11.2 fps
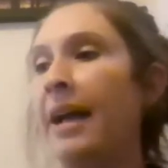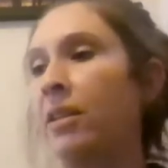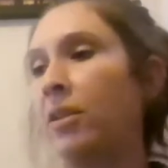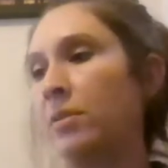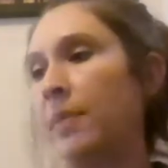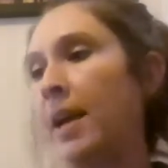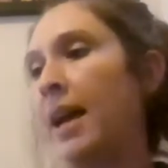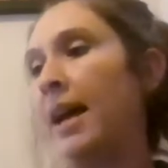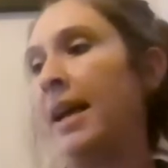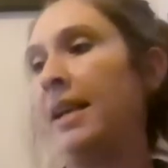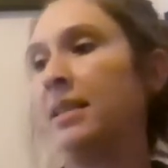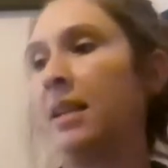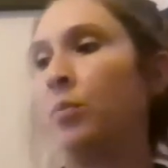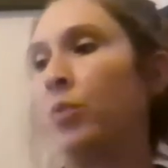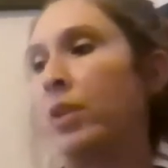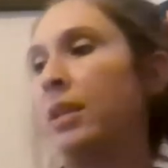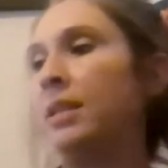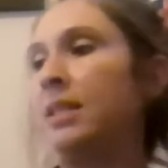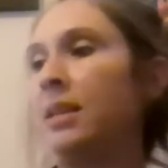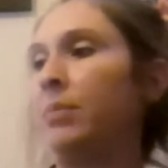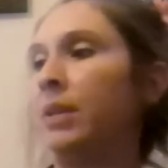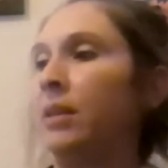close my eyes and breathe in
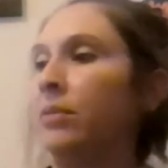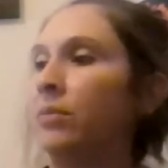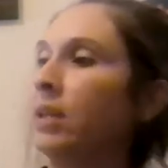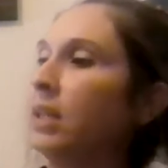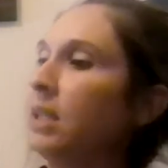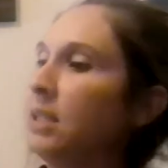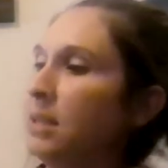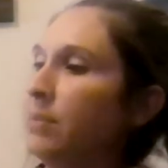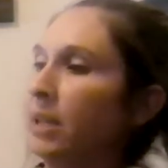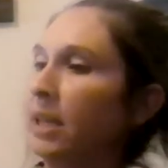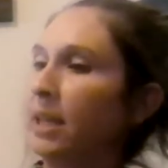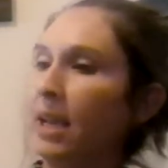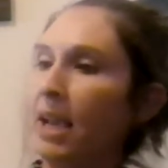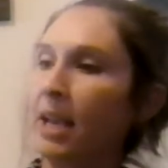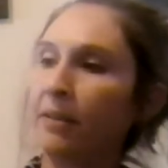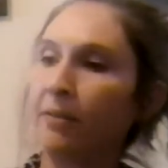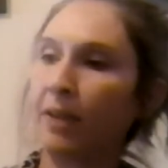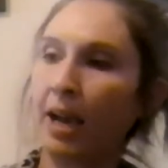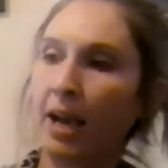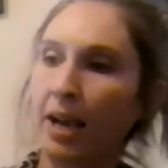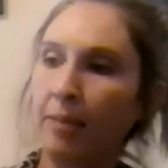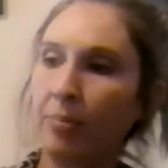deeply, really deeply. And if
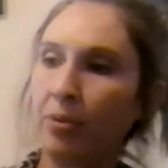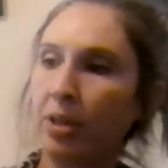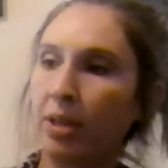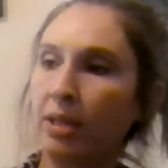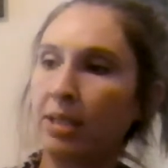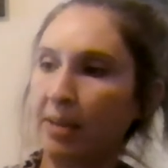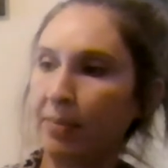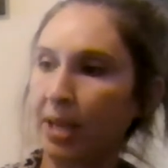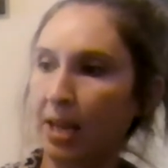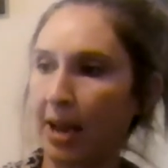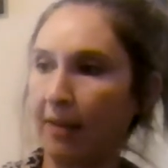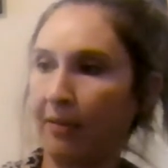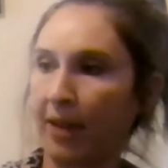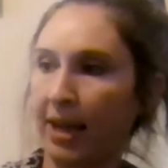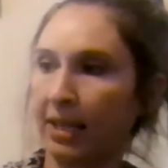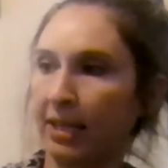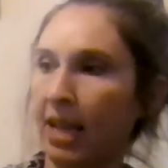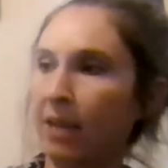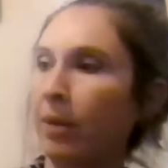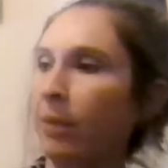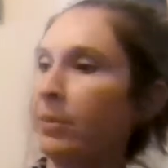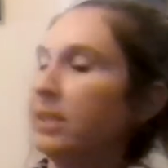I breathe in deeply enough, I can take
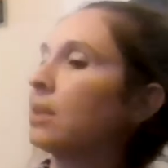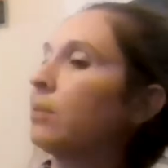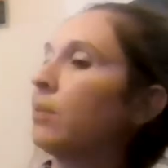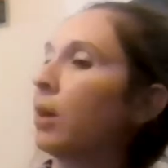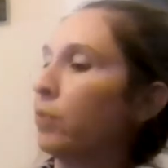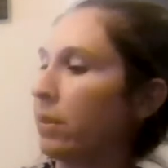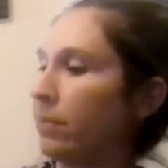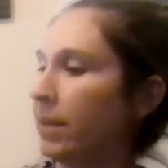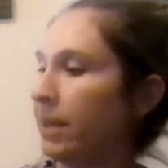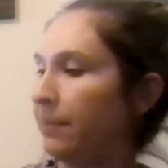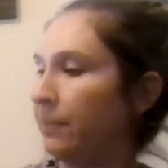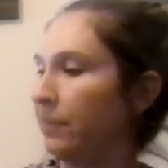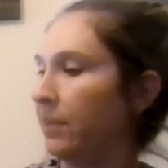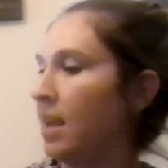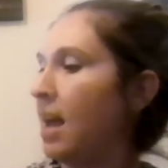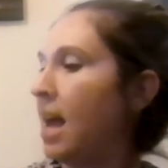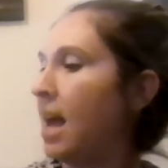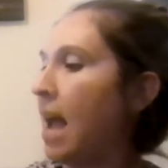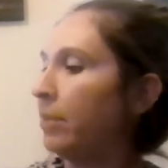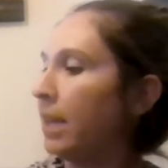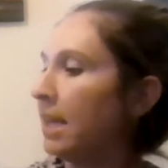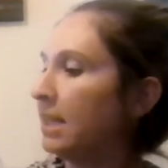mommy's Khimar with me. I
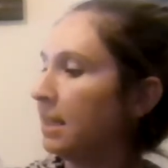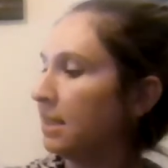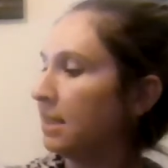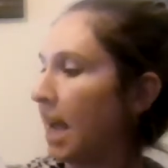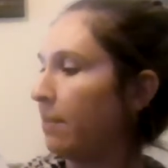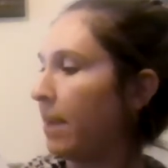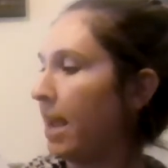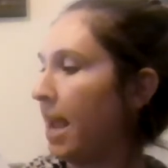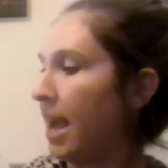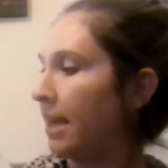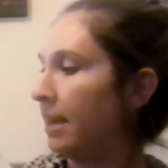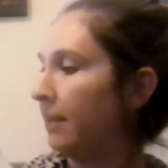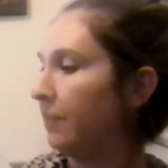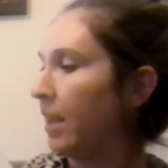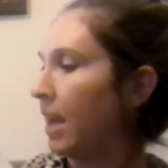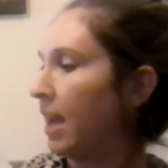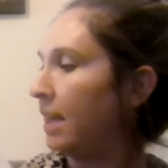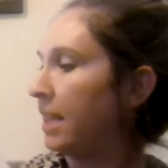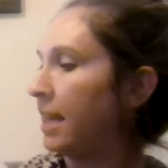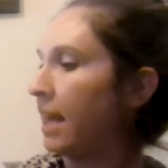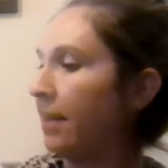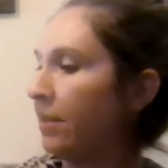place it inside my head. I
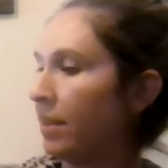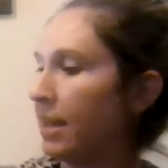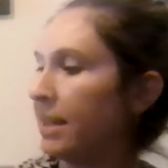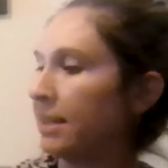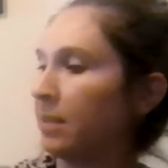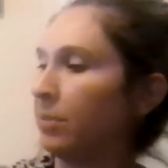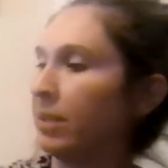take other things and